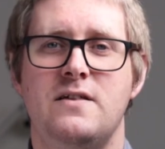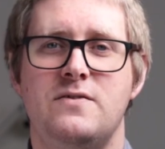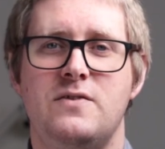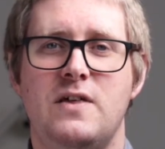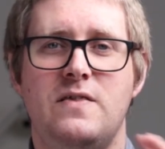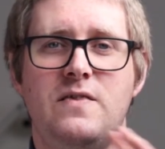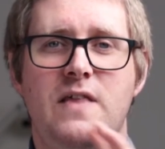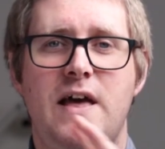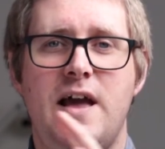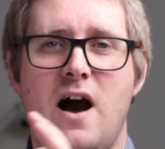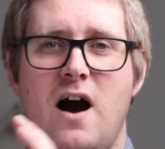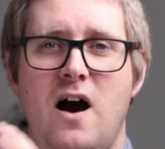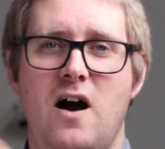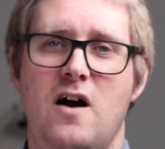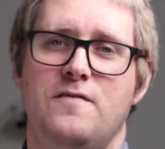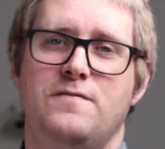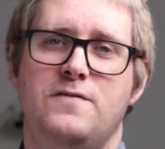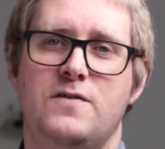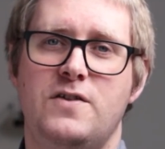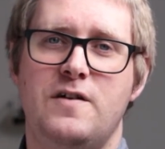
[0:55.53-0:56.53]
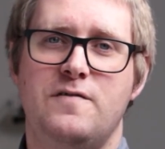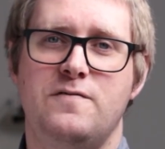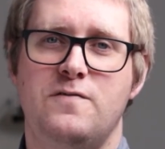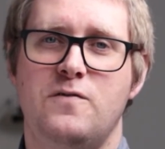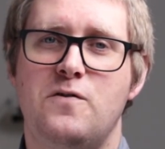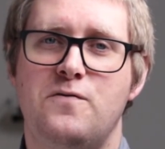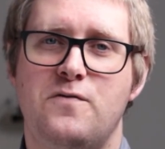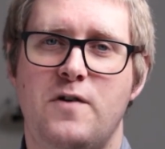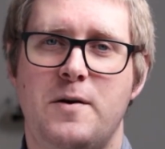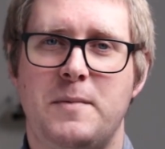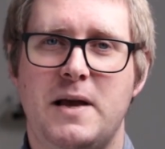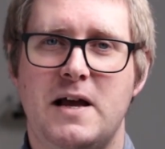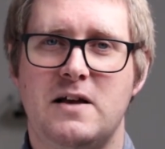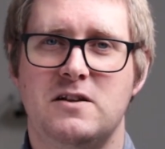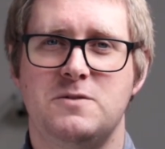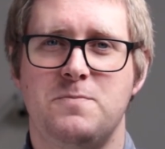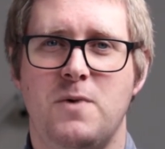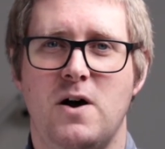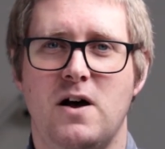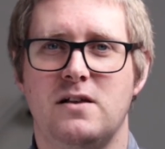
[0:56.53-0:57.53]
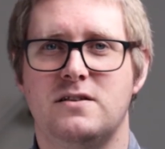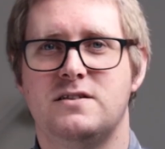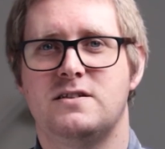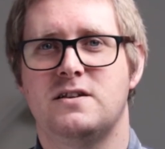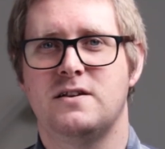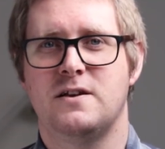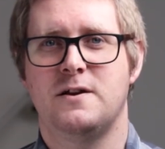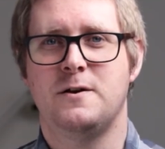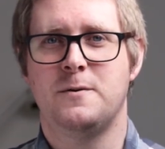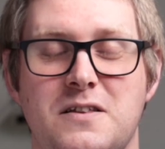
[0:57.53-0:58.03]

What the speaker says: than they are for their full frame counterparts.